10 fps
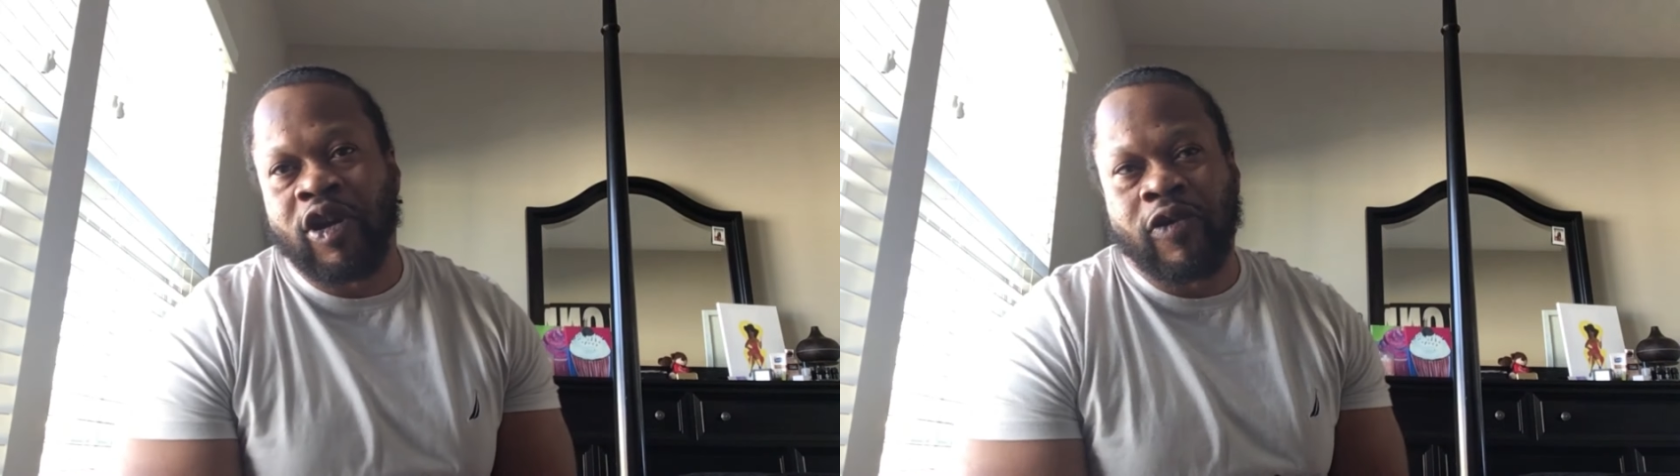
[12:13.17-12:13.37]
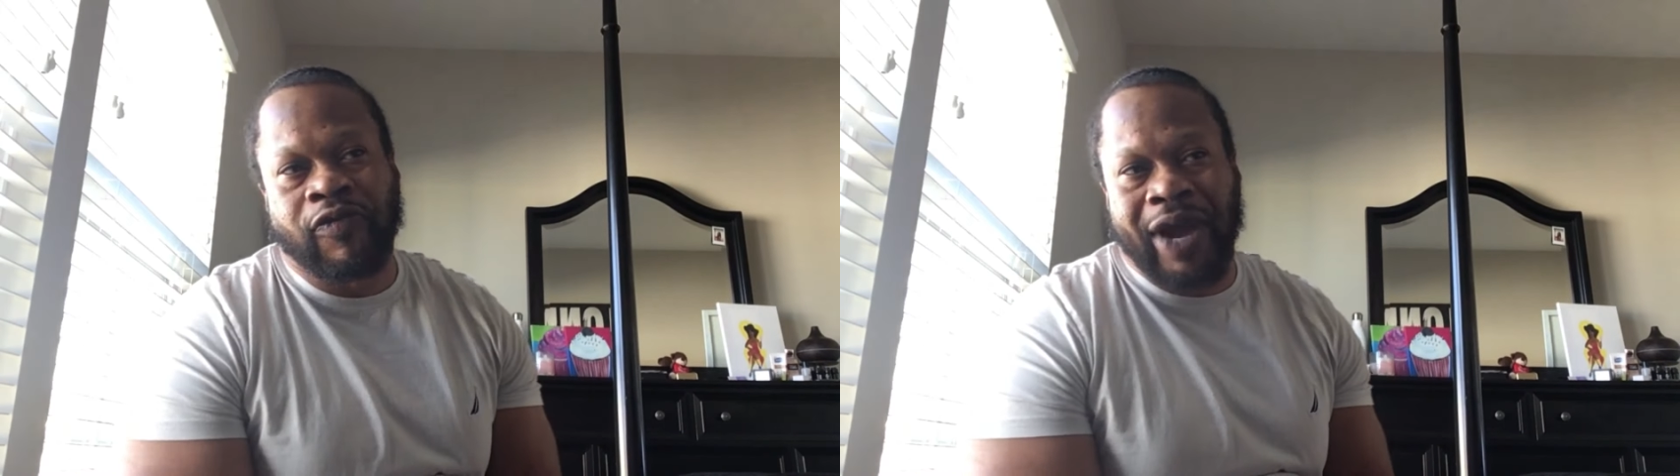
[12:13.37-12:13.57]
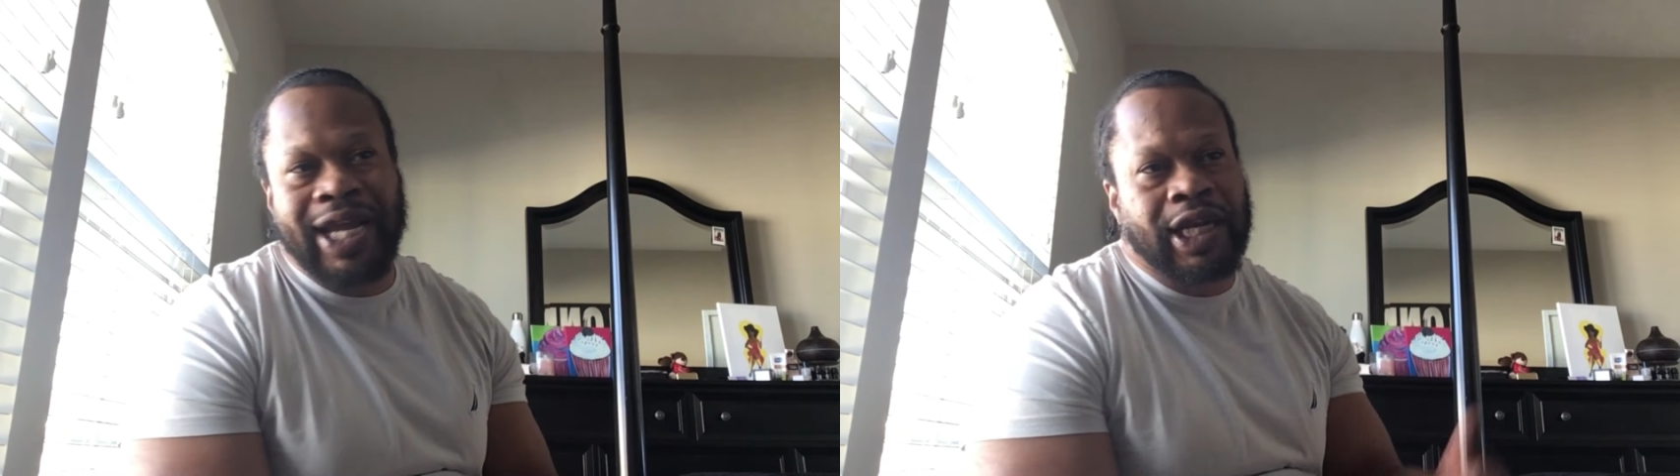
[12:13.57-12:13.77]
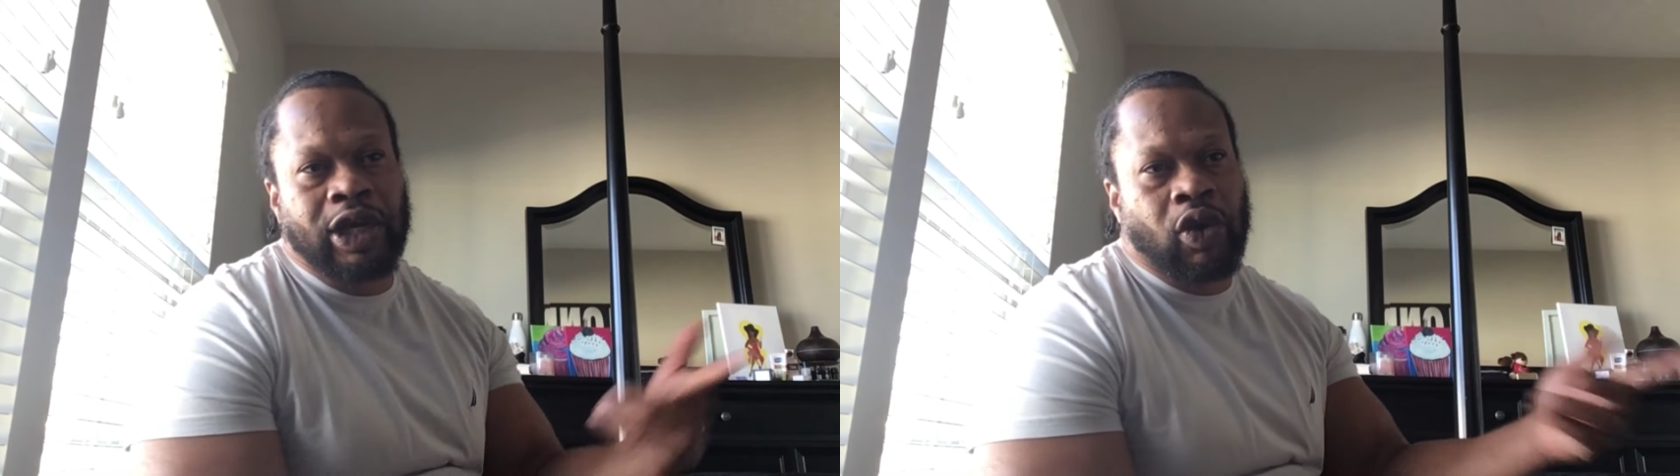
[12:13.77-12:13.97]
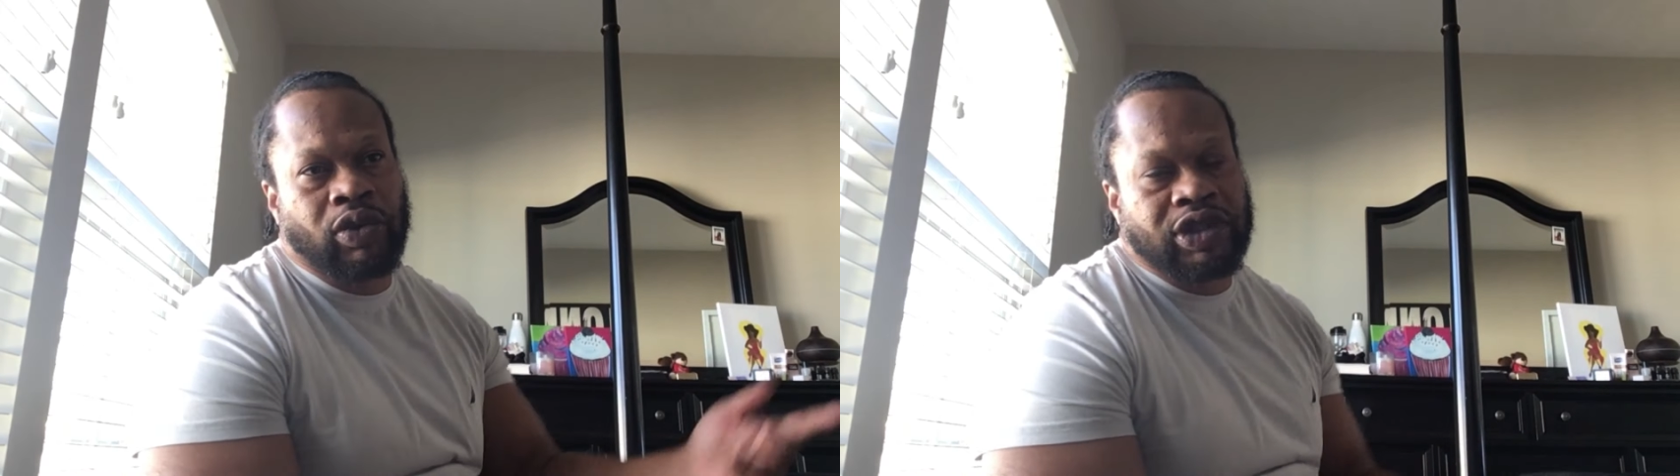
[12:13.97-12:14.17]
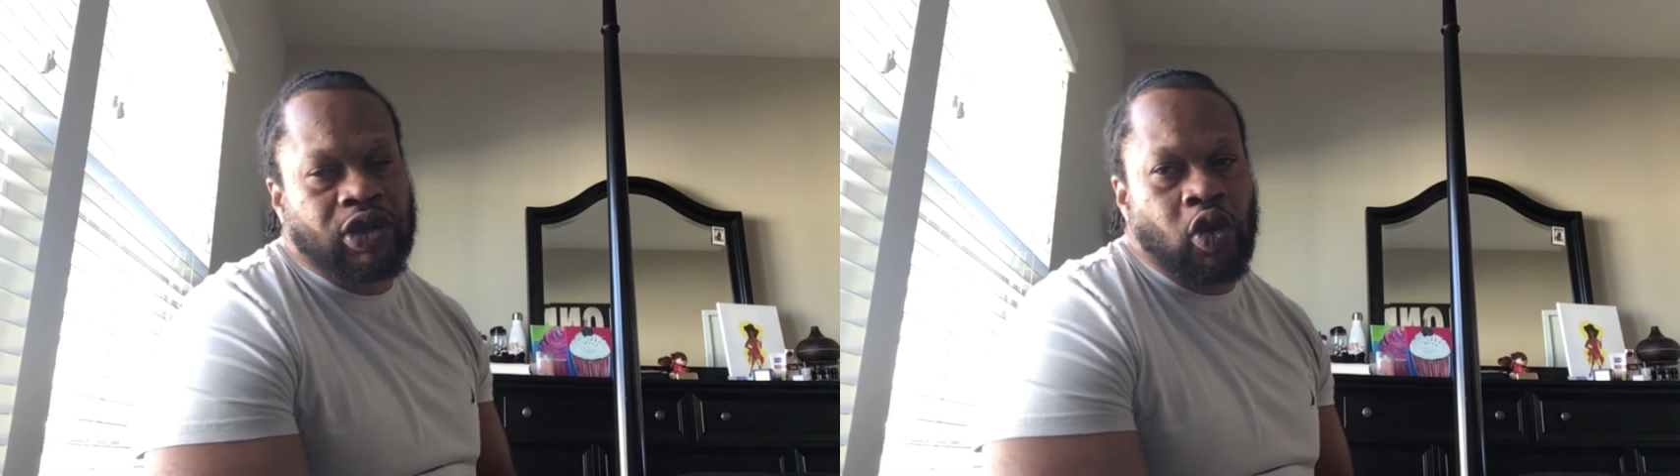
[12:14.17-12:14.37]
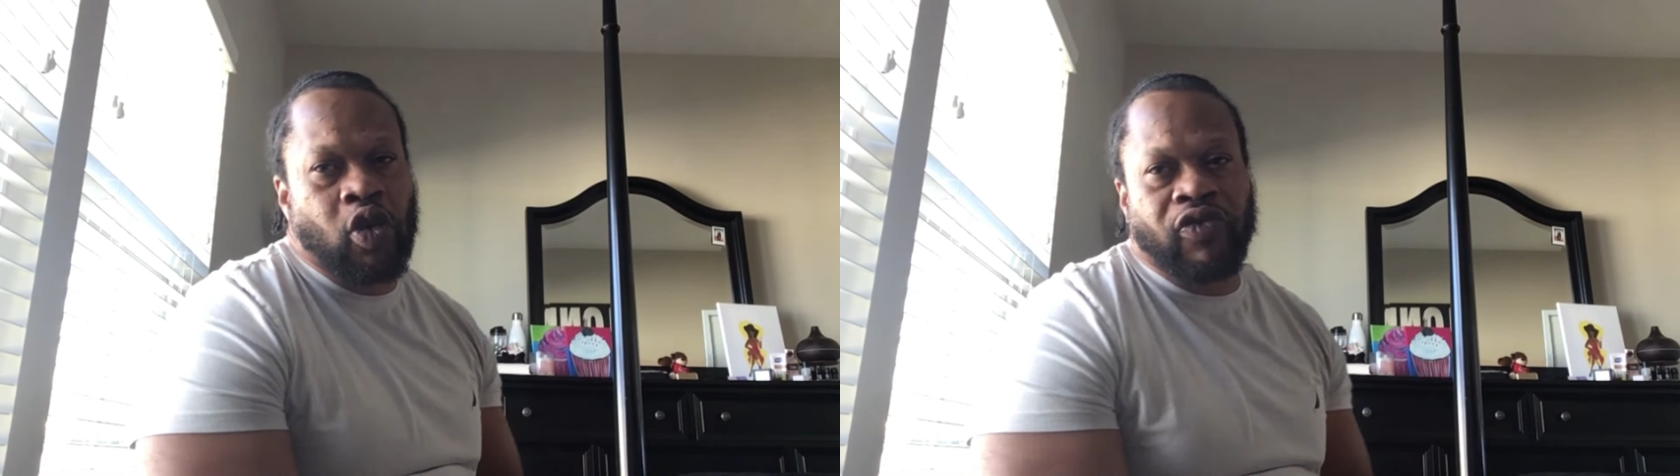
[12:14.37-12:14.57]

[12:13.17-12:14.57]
afraid to go to school,